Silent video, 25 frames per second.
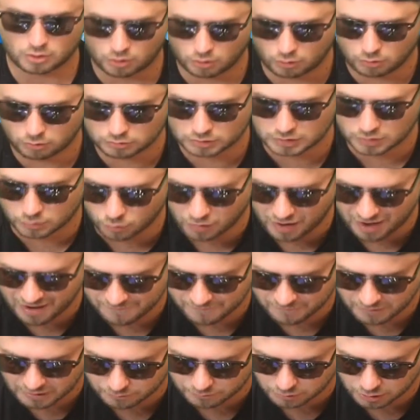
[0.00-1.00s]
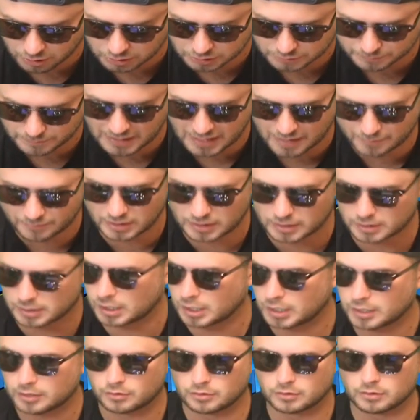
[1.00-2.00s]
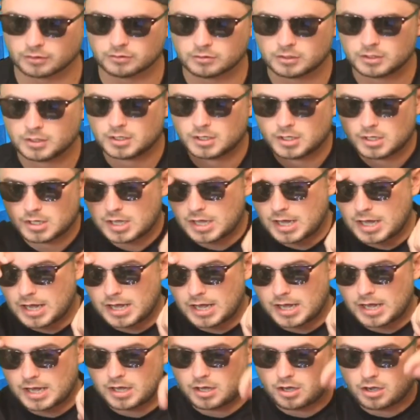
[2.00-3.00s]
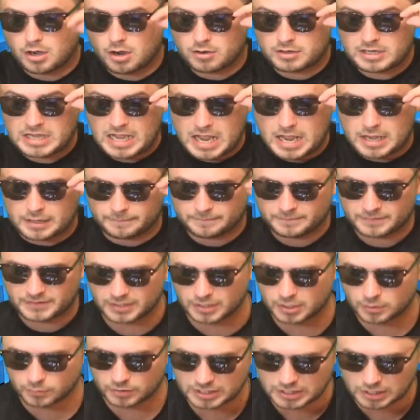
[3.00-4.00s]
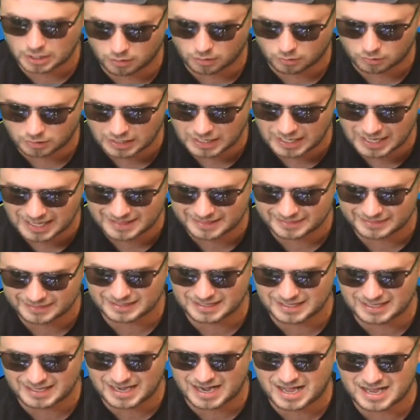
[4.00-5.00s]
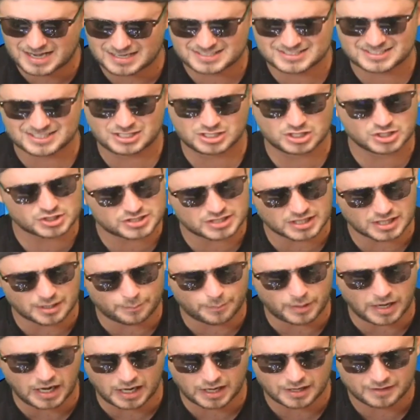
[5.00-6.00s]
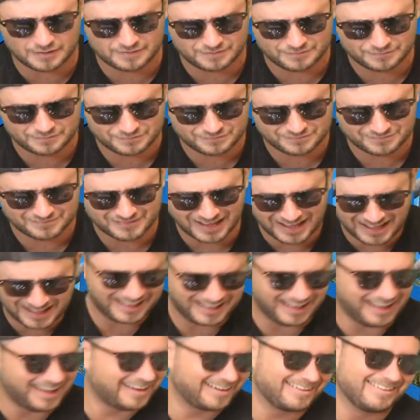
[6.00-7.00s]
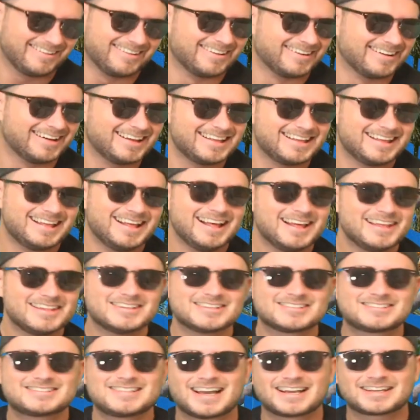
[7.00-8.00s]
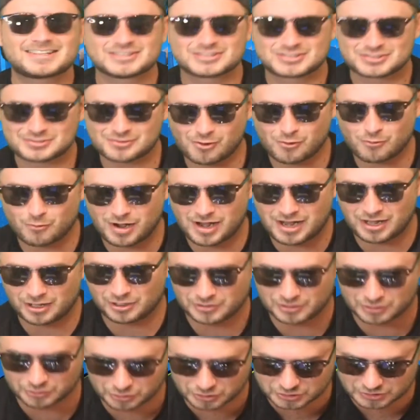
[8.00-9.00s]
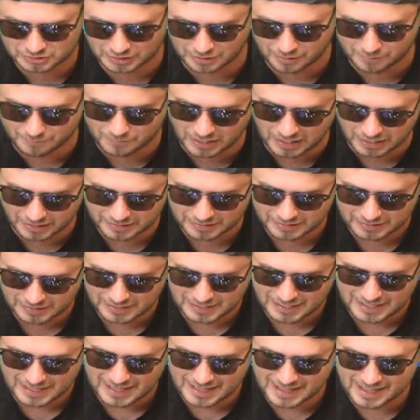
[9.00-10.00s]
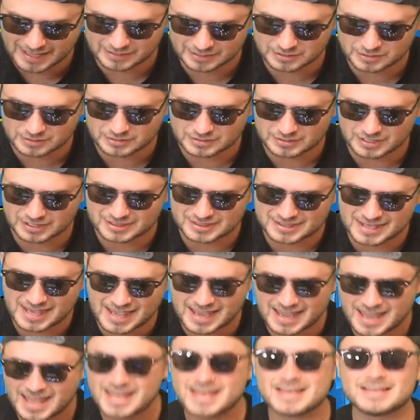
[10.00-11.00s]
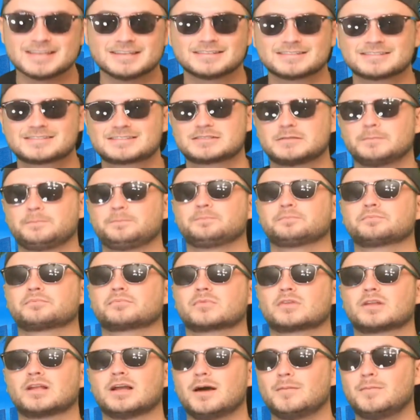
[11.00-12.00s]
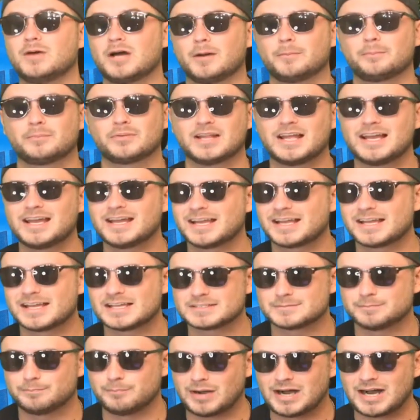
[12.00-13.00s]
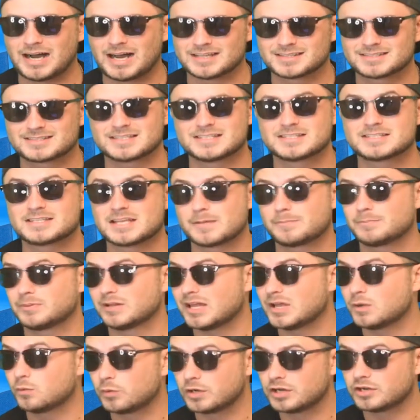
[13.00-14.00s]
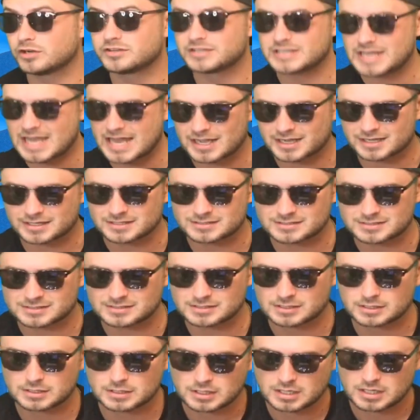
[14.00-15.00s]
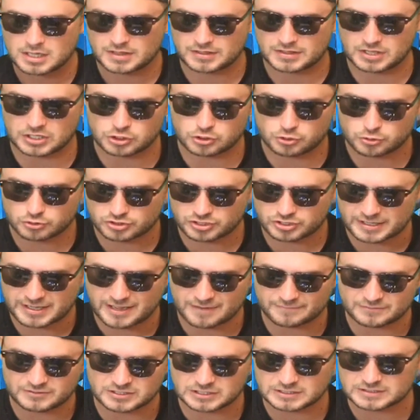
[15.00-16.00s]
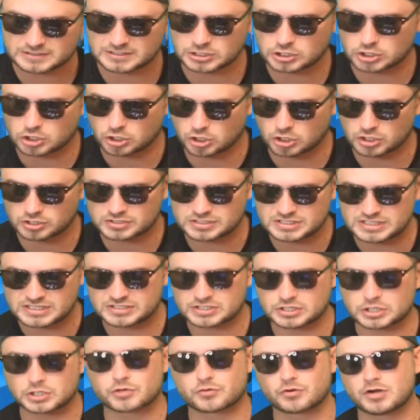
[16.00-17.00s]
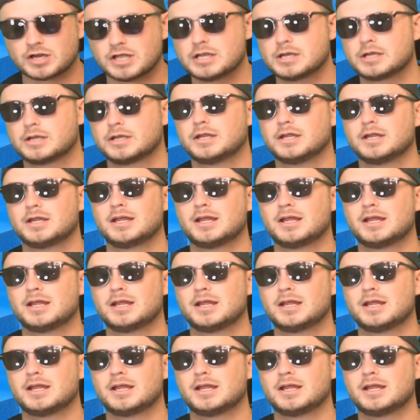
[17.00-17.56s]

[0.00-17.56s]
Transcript: Holy Wi-Fi bars, Batman. I don't know. Uh, okay, here we go. It honestly looks like a bot. I, I don't know. It, this deck is so wild, it looks like a bot. And the thing is about playing against bots is they play weird decks. They usually have decent cards, decent crit,